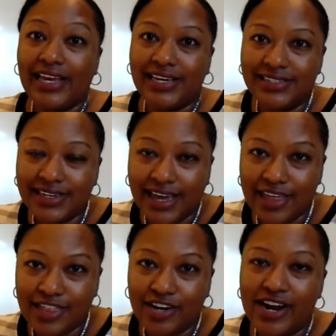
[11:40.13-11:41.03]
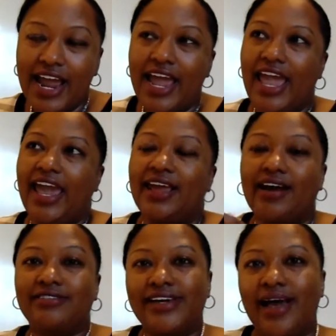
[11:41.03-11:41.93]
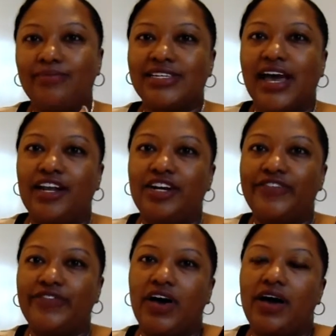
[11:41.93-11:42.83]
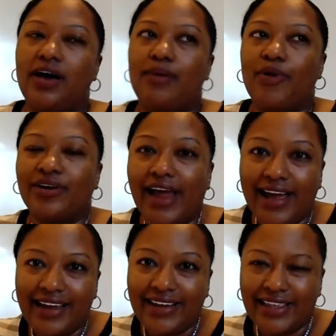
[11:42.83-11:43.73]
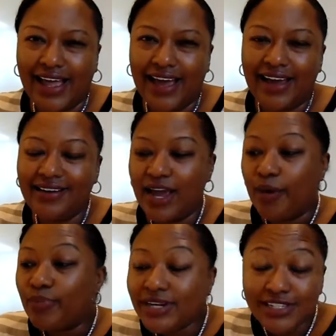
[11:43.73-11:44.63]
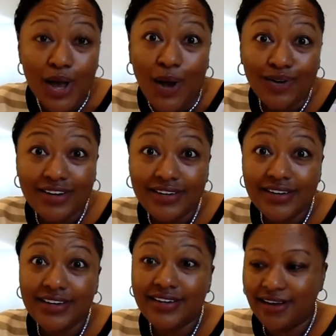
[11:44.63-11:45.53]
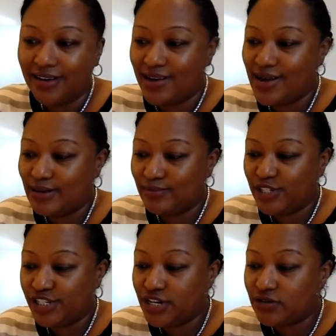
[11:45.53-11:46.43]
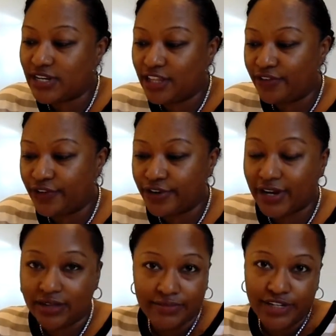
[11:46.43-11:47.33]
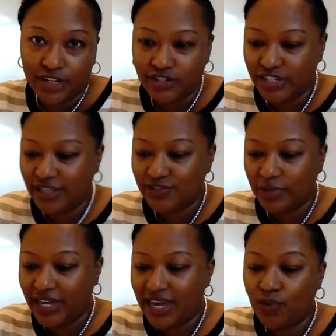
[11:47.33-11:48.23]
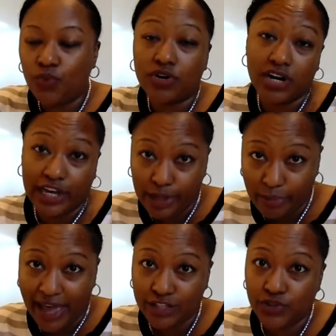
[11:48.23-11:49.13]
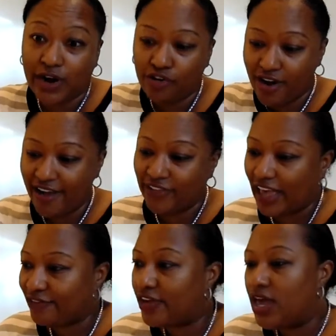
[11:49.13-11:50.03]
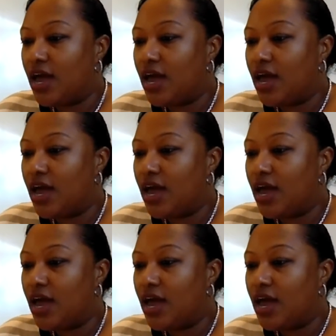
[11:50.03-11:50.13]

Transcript: get together, and our times kind of are not in a line. But it's all good. She knows I love her, and you know, she loves me, and we're gonna get back to our craft life.